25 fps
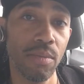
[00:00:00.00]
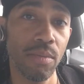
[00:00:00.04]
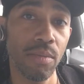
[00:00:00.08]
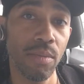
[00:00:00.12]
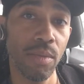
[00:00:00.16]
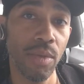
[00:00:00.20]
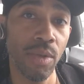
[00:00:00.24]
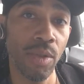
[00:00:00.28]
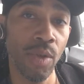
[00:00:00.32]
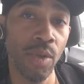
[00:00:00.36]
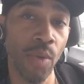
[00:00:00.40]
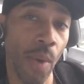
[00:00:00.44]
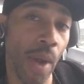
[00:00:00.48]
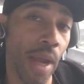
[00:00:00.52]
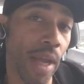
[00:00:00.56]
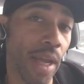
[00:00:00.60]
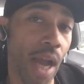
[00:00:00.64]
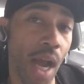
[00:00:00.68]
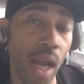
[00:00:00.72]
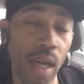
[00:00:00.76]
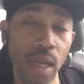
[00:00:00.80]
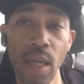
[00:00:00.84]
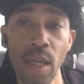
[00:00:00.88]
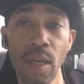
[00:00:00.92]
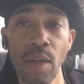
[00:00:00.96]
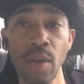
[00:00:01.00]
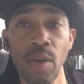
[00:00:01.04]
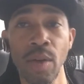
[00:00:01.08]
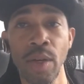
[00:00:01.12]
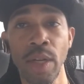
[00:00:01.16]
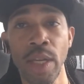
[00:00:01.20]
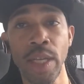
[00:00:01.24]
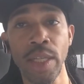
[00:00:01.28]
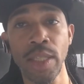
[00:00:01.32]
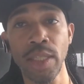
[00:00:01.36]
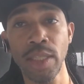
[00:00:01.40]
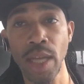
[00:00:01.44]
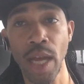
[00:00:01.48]
you ain't got nothing on
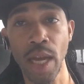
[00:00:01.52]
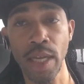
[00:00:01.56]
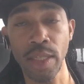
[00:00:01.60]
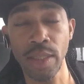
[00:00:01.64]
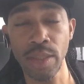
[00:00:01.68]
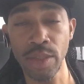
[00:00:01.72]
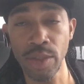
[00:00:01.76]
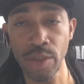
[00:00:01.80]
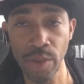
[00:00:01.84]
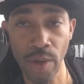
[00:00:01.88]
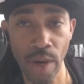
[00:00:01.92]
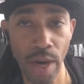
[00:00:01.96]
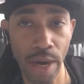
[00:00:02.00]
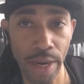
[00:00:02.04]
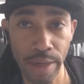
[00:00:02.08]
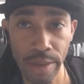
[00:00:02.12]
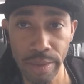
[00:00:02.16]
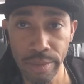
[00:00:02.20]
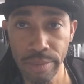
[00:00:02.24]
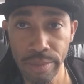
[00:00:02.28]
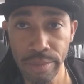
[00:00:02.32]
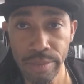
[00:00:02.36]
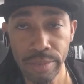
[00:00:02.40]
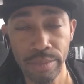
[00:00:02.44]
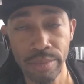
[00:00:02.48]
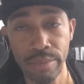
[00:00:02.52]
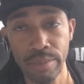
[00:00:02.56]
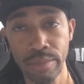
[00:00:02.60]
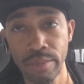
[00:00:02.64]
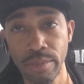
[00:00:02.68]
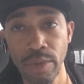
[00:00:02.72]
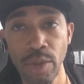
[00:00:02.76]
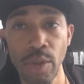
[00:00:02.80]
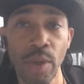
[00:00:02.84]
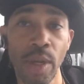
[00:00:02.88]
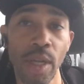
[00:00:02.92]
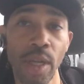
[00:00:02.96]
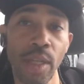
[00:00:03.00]
the inside to drain.
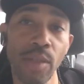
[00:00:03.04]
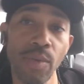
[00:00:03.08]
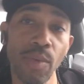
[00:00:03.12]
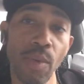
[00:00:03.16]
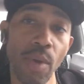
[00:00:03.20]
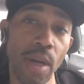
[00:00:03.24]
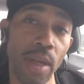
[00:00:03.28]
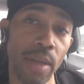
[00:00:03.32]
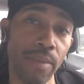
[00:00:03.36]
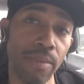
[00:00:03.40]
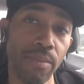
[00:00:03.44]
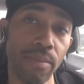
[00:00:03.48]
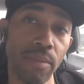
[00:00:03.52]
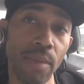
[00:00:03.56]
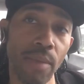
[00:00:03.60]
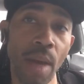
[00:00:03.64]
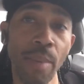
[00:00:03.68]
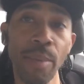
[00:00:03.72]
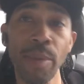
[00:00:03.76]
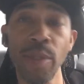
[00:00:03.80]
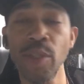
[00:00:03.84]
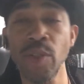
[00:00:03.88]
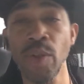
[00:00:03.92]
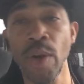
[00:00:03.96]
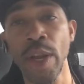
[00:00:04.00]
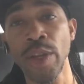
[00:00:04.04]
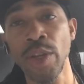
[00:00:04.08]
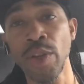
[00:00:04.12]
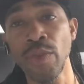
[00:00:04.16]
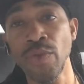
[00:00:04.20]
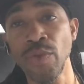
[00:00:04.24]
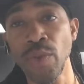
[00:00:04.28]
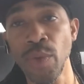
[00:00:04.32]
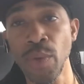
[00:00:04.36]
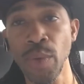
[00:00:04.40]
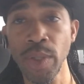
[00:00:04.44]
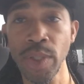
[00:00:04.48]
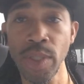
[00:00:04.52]
So guess what? I'm going to drain you
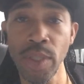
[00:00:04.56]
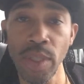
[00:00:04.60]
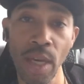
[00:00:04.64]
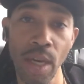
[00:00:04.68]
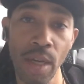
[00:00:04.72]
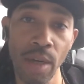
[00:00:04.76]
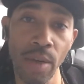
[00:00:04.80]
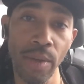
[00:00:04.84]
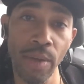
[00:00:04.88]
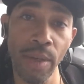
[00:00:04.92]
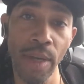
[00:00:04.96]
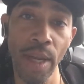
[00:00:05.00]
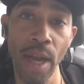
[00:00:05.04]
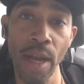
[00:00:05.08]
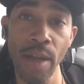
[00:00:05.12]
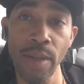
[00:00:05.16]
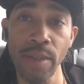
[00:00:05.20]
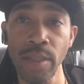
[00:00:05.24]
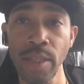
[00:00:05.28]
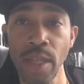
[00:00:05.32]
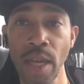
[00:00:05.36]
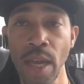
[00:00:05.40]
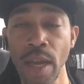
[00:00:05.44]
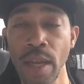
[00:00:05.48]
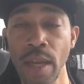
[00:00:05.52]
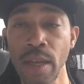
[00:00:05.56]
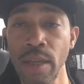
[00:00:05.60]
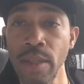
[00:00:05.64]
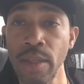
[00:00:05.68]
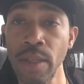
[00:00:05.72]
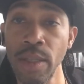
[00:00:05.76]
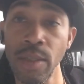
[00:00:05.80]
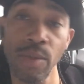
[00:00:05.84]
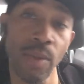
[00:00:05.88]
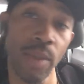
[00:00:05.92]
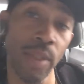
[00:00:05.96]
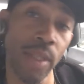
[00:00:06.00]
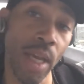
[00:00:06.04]
for what you got on the outside.
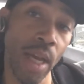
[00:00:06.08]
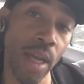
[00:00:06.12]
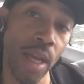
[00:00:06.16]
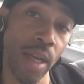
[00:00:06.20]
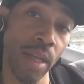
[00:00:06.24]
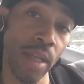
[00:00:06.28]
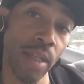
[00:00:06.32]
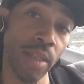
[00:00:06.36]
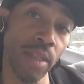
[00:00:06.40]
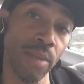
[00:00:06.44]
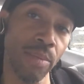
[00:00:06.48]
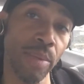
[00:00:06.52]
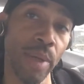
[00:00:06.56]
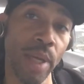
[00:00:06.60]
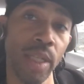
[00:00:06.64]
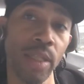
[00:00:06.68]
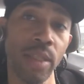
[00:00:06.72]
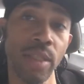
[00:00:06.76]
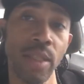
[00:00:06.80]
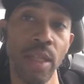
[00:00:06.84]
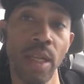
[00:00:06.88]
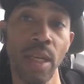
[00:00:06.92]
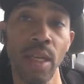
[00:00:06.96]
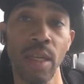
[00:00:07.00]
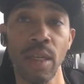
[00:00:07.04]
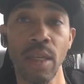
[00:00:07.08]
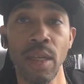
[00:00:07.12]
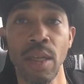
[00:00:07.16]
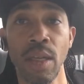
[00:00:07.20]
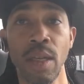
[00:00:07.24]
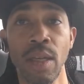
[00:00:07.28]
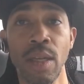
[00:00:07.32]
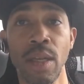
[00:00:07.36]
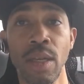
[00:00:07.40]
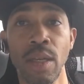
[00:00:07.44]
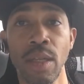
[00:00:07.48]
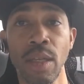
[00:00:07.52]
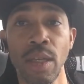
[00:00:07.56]
Guess what that is? Your paycheck.
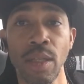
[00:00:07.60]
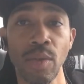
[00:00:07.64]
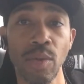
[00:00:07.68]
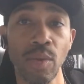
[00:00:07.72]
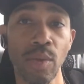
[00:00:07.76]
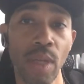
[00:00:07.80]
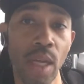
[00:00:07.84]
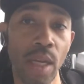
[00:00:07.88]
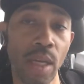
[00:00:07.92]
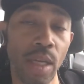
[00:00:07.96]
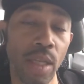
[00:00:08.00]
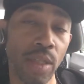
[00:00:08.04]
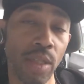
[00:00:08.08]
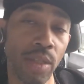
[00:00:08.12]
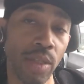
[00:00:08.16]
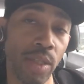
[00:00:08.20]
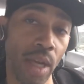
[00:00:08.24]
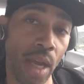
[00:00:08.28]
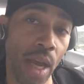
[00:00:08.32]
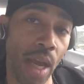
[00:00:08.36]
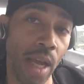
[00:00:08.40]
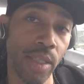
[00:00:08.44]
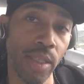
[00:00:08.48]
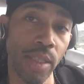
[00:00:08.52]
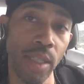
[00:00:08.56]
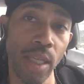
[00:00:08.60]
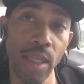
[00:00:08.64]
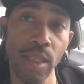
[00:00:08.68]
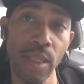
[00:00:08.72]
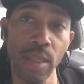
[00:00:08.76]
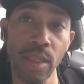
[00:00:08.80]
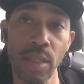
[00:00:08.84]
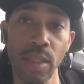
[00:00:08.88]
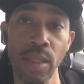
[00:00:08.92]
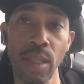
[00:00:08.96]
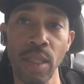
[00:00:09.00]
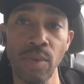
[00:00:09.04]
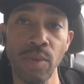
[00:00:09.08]
Guess what that is? Your
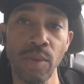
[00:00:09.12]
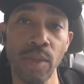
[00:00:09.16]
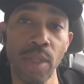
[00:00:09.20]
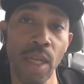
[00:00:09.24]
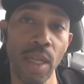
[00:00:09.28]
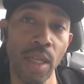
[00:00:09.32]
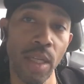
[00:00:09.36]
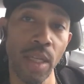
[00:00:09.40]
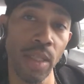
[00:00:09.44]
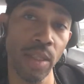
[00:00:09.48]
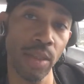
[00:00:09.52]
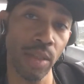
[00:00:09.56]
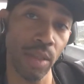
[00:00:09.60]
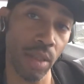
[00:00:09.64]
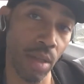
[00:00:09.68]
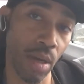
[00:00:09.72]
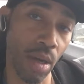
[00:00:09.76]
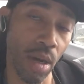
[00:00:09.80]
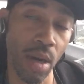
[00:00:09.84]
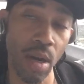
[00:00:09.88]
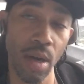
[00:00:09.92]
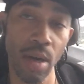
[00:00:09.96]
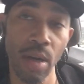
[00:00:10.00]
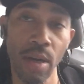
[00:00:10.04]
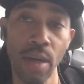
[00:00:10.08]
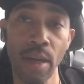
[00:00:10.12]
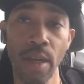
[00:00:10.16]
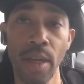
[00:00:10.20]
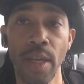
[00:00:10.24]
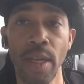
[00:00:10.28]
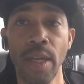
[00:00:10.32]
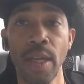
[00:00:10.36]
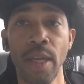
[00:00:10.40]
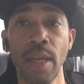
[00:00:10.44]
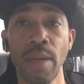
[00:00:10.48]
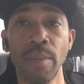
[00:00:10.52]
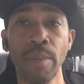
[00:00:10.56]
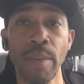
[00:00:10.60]
assets. Guess what that is? Your car.
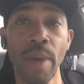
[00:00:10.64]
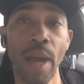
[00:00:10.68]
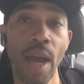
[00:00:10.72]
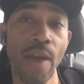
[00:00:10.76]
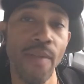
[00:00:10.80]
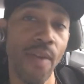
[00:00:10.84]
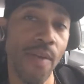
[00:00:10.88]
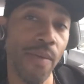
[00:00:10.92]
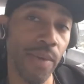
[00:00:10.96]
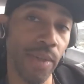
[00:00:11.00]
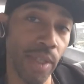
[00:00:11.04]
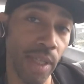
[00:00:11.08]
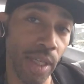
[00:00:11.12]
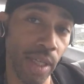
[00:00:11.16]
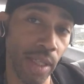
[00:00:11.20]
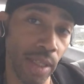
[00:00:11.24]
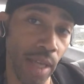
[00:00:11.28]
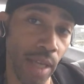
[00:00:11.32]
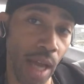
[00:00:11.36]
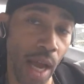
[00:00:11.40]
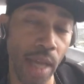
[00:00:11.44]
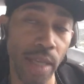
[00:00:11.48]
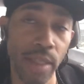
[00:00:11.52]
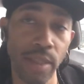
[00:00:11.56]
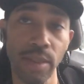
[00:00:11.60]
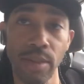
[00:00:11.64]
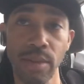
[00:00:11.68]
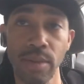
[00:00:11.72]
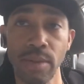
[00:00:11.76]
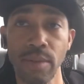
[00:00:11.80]
I'm going to have everything nice.